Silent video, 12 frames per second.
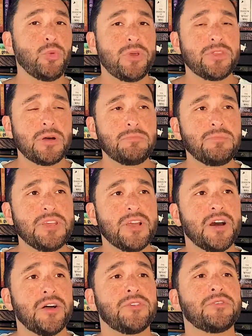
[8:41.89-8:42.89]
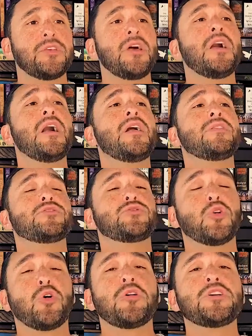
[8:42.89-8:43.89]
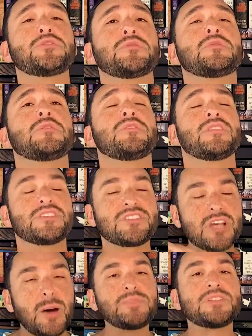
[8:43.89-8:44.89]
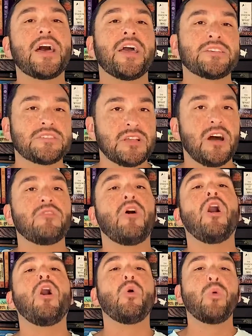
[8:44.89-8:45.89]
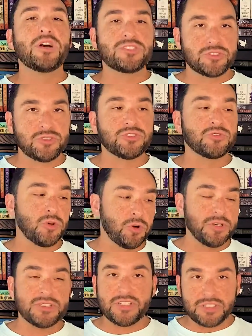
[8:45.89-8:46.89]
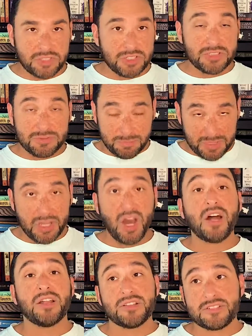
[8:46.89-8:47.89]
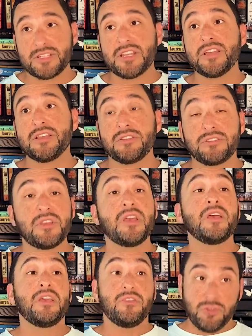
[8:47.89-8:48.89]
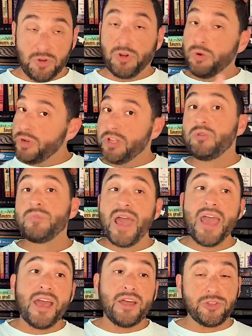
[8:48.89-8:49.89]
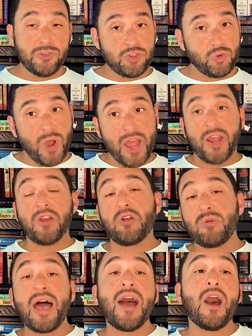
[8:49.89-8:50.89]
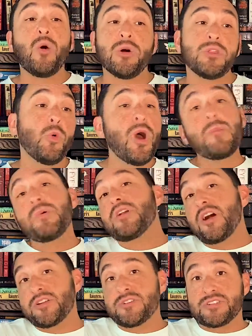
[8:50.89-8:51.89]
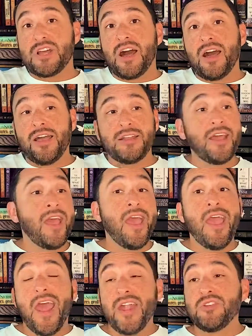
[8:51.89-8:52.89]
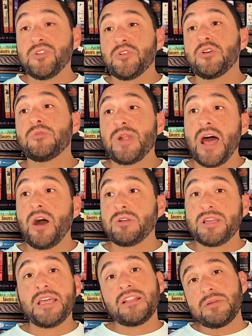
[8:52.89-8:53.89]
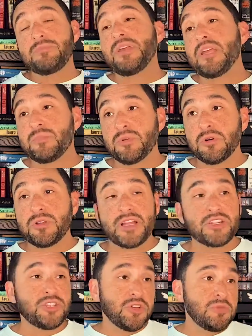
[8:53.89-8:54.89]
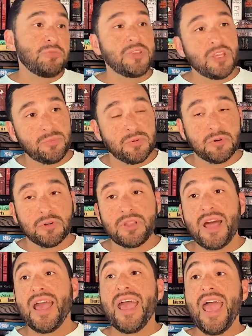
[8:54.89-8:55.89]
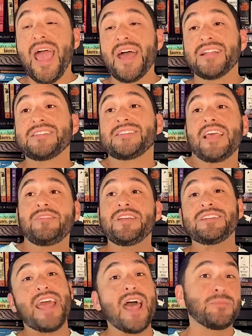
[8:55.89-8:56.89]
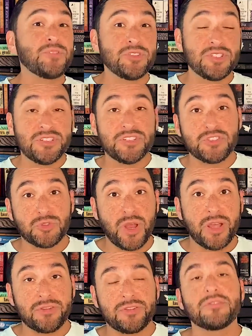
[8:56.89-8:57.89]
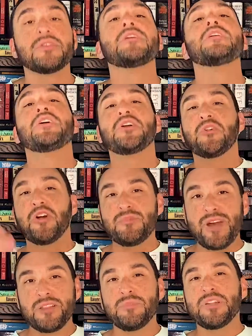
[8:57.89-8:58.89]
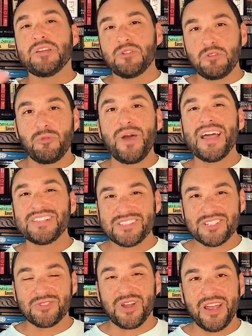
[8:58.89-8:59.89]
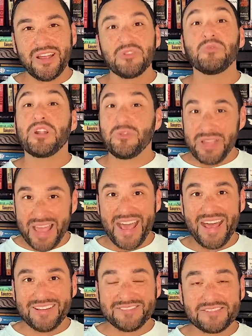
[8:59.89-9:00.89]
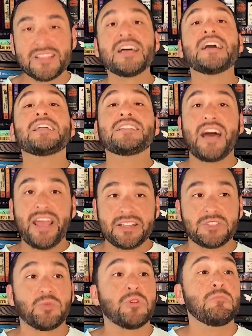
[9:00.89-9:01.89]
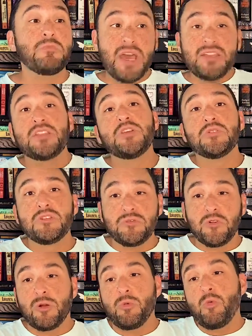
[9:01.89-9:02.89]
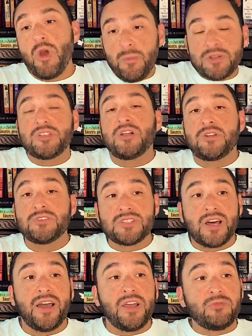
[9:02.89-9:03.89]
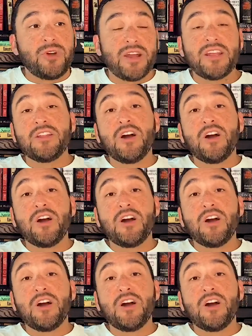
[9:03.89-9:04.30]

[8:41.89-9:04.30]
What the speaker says: with them because the stories, the subtext of all Western stories, let's just be honest, is if you're a real man, you swagger around with a weapon on your side and you go around killing people and shooting people and saving damsels in distress. Going back to medieval romances, right? What do we have? Knights, where men in uniform with weapons on their side riding